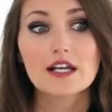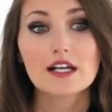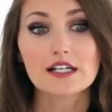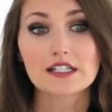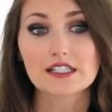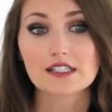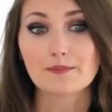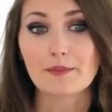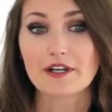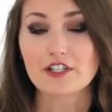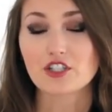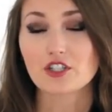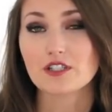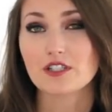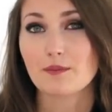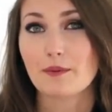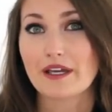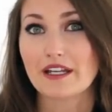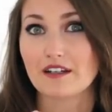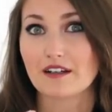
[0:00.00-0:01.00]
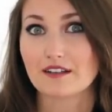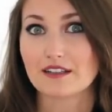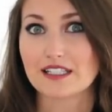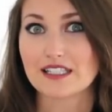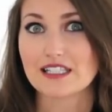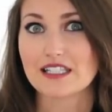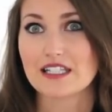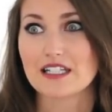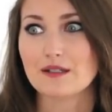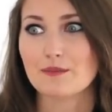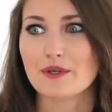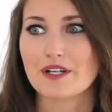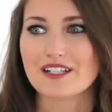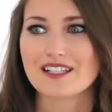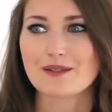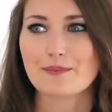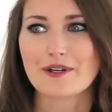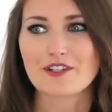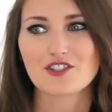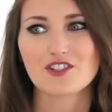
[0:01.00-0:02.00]
especially depending on the city, but
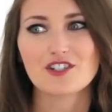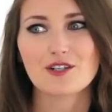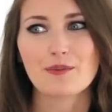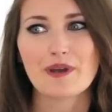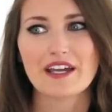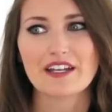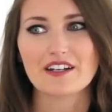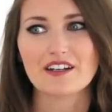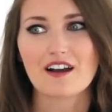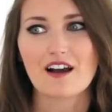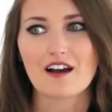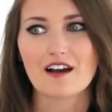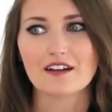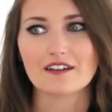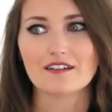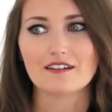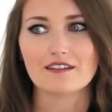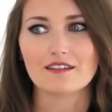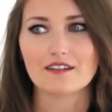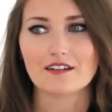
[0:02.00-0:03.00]
especially depending on